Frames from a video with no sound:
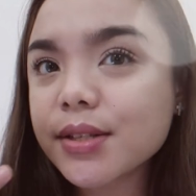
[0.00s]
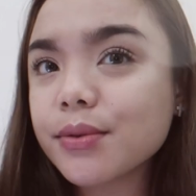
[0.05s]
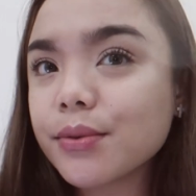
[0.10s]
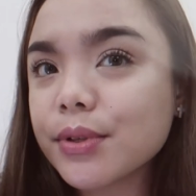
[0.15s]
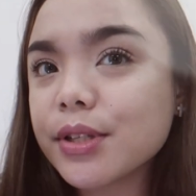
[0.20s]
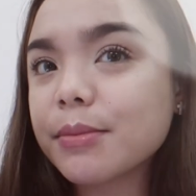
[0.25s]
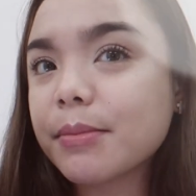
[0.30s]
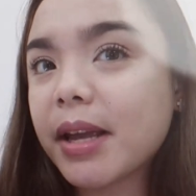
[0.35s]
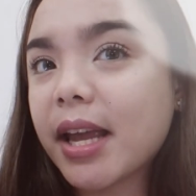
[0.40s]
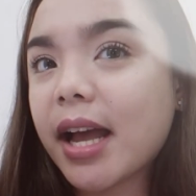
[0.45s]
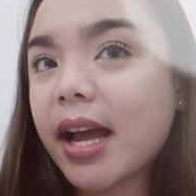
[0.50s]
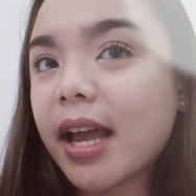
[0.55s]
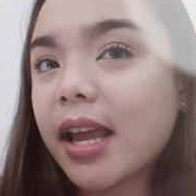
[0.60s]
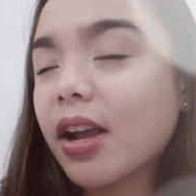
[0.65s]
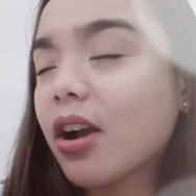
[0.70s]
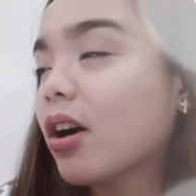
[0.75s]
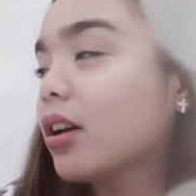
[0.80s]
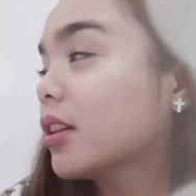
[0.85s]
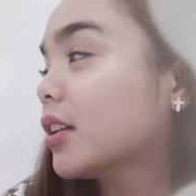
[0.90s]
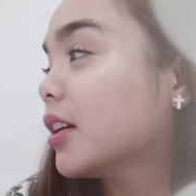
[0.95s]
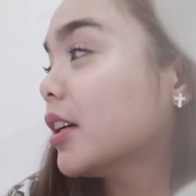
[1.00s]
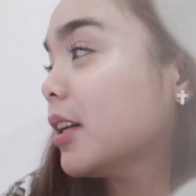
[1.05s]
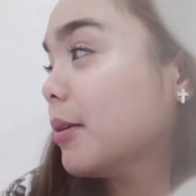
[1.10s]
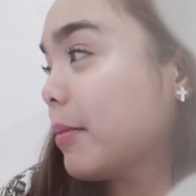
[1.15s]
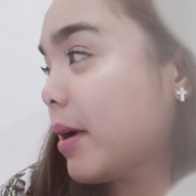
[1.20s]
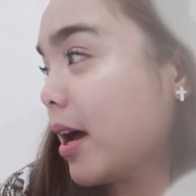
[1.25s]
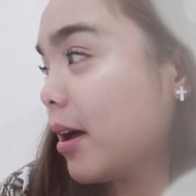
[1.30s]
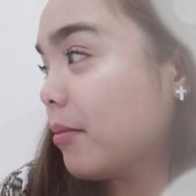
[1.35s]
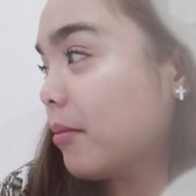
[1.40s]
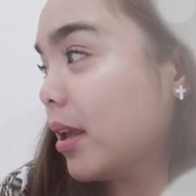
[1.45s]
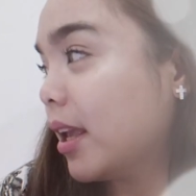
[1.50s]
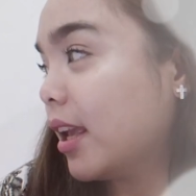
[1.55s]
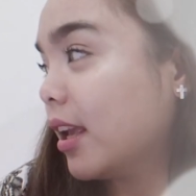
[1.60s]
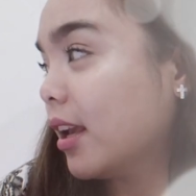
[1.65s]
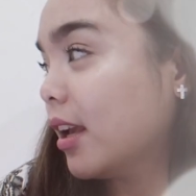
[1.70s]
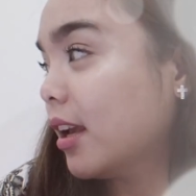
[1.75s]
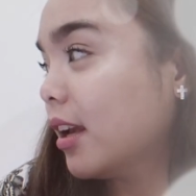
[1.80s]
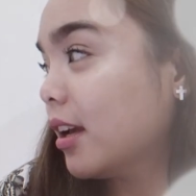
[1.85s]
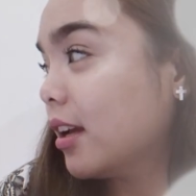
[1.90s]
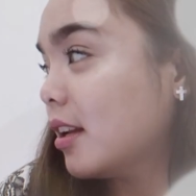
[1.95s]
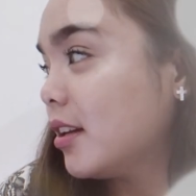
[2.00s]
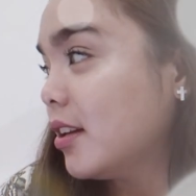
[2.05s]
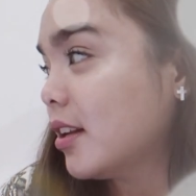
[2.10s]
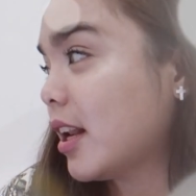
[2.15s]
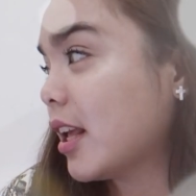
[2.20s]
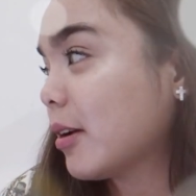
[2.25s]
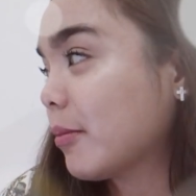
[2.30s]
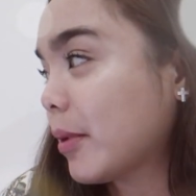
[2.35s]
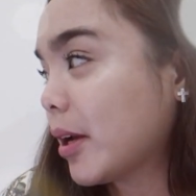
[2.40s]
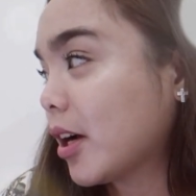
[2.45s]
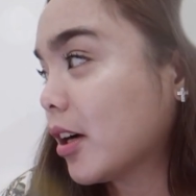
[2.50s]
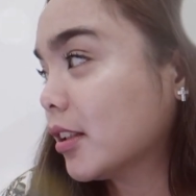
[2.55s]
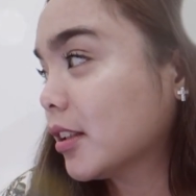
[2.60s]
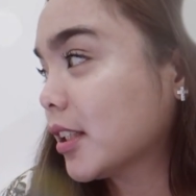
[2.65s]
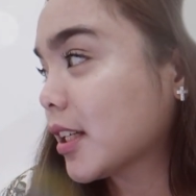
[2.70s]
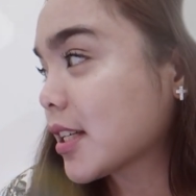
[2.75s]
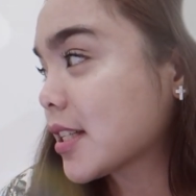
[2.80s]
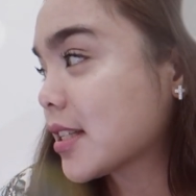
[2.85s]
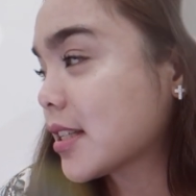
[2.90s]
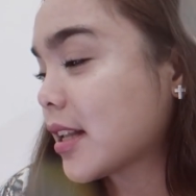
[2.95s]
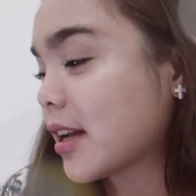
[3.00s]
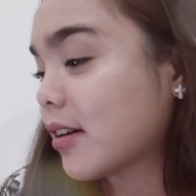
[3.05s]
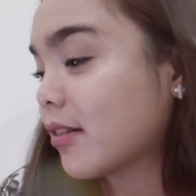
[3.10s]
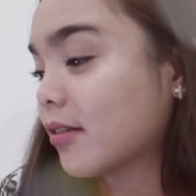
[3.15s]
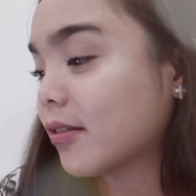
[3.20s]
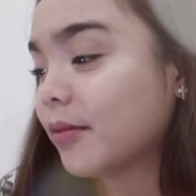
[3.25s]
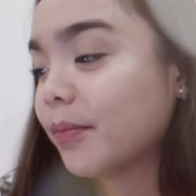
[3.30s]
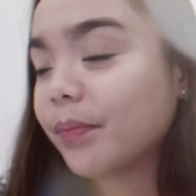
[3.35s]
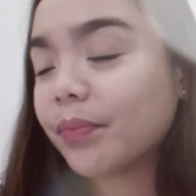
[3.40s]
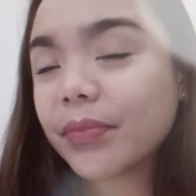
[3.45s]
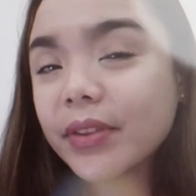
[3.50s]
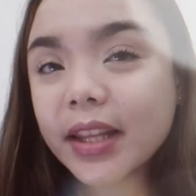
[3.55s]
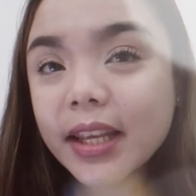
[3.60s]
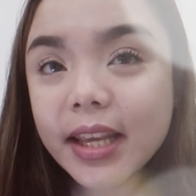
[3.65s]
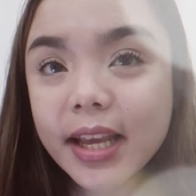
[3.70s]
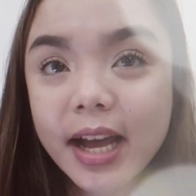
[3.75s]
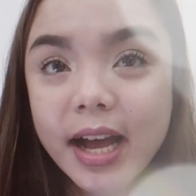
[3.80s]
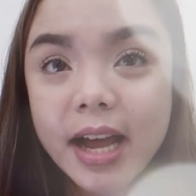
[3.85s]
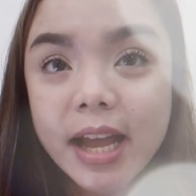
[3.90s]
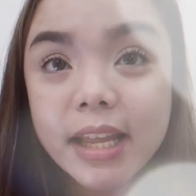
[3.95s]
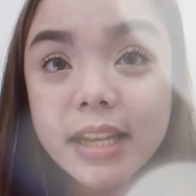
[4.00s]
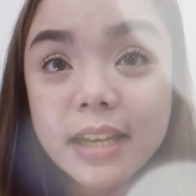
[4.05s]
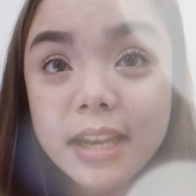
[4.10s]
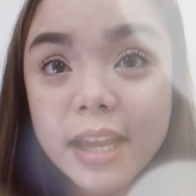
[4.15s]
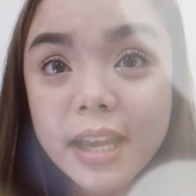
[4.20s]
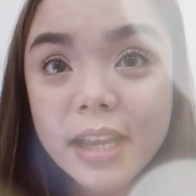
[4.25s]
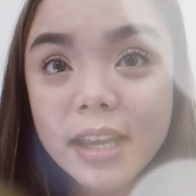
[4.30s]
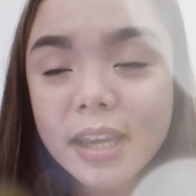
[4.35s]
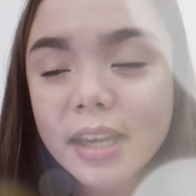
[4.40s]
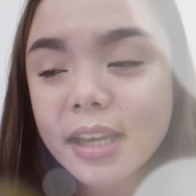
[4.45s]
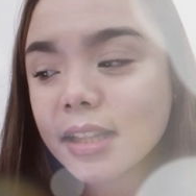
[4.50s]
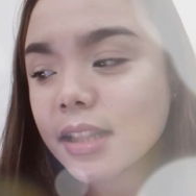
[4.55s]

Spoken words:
suits my eye color. Diba, habe? You like my contacts now? Yeah, I like